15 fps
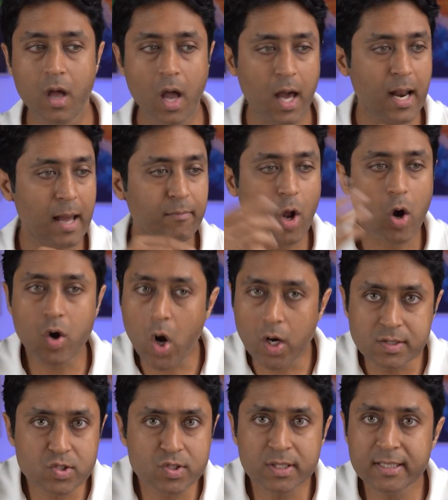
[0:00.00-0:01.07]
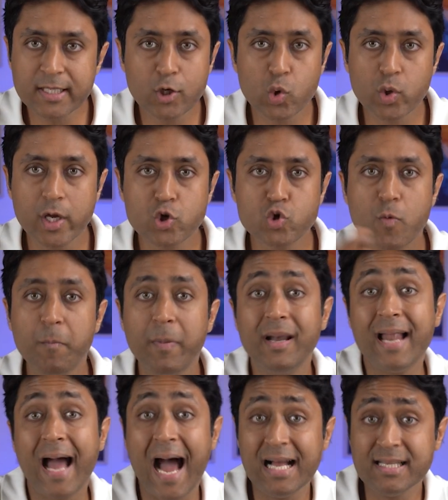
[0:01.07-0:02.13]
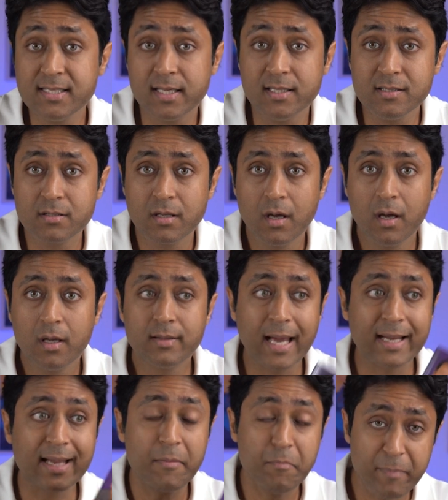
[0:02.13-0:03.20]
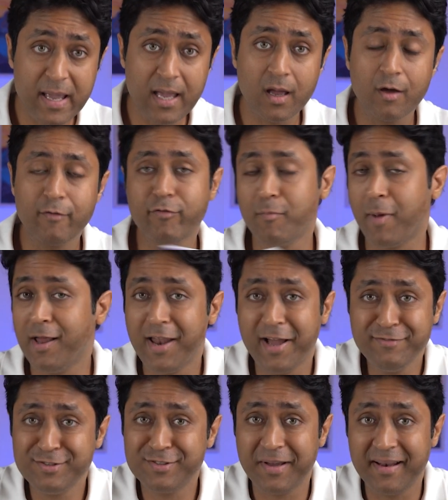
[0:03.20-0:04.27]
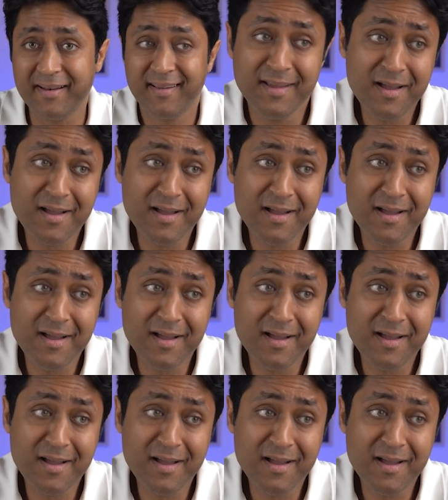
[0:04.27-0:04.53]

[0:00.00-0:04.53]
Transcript: And I'm now constantly looking to build assets that can pay for my lifestyle.